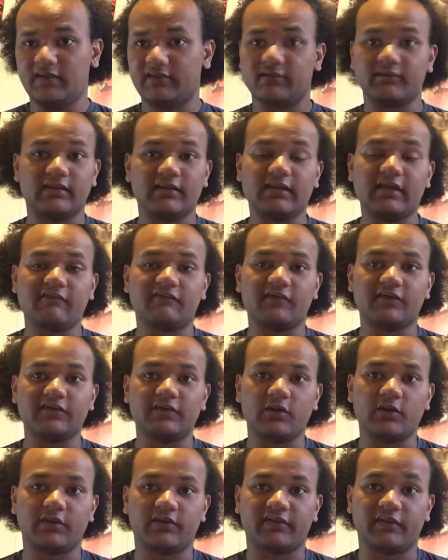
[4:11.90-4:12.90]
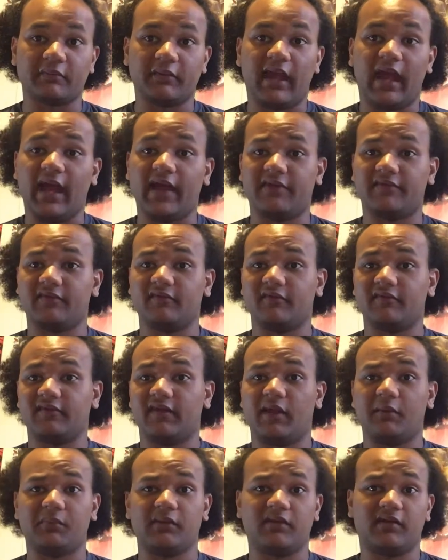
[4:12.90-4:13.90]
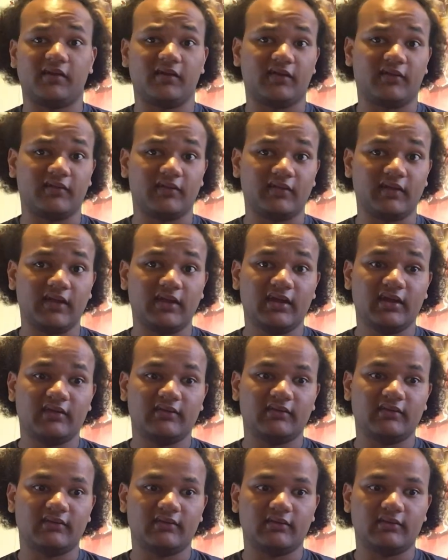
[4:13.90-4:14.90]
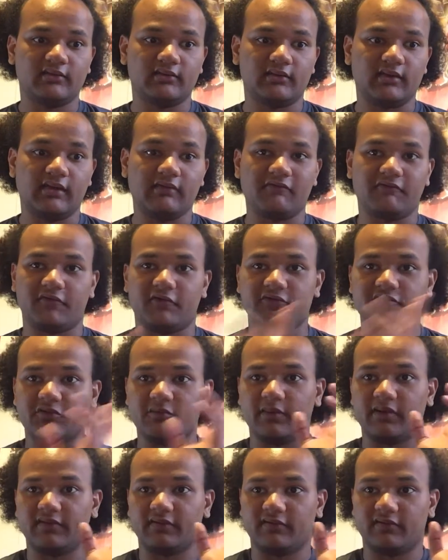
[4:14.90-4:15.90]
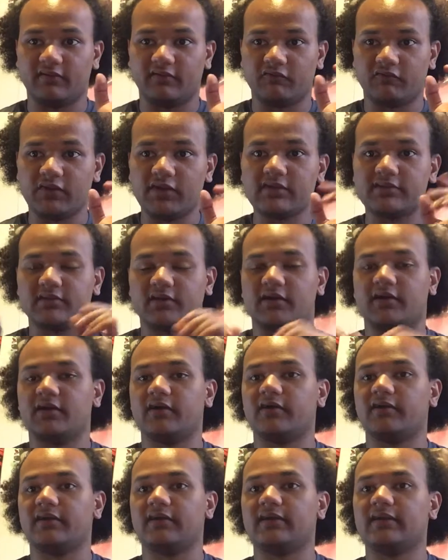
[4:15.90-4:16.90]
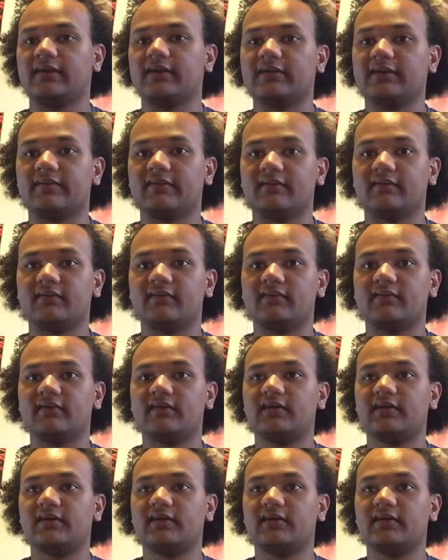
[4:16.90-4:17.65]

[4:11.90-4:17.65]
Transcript: They definitely don't accept Castle as that because they refer to him as the retard, and he doesn't.